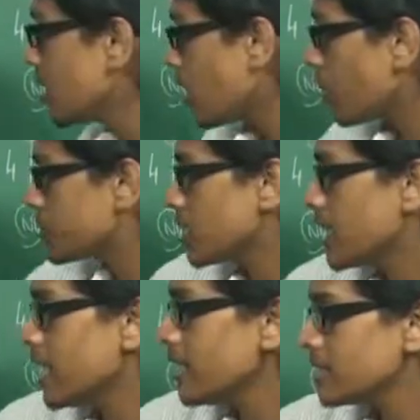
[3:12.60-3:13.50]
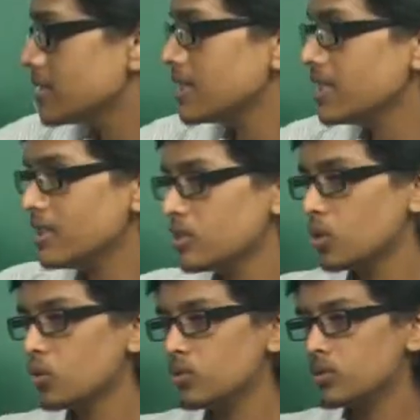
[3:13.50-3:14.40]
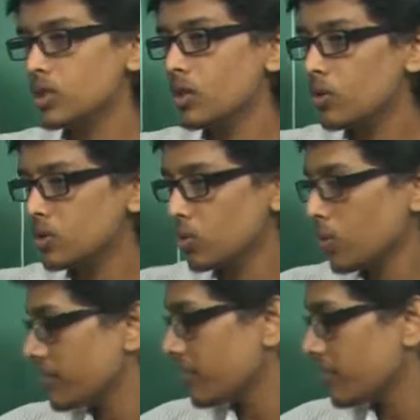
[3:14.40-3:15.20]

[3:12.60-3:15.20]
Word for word: option A, 3, 2, 0, 2 and